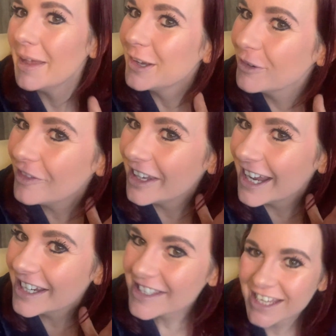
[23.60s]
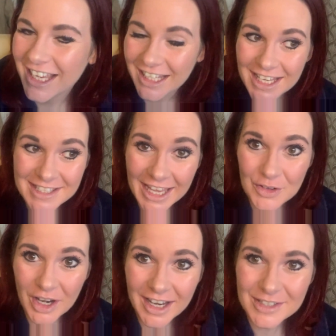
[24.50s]
Makeup finished. Let's get
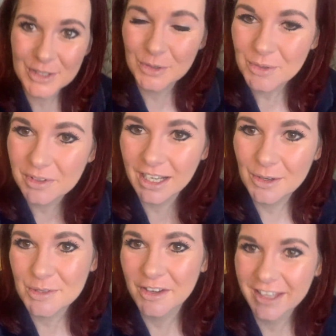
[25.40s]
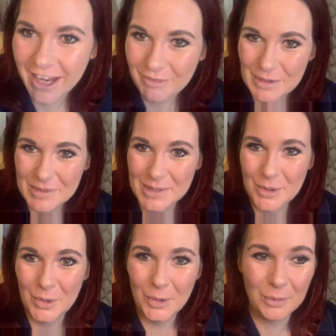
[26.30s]
dressed, Took some clothes on and get ready for
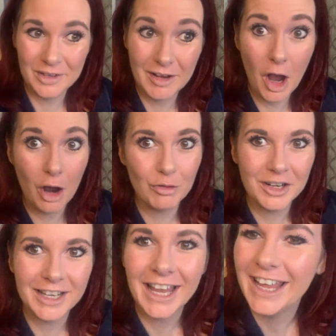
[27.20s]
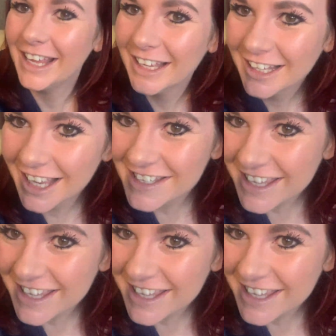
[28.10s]
school. We are running late. Let's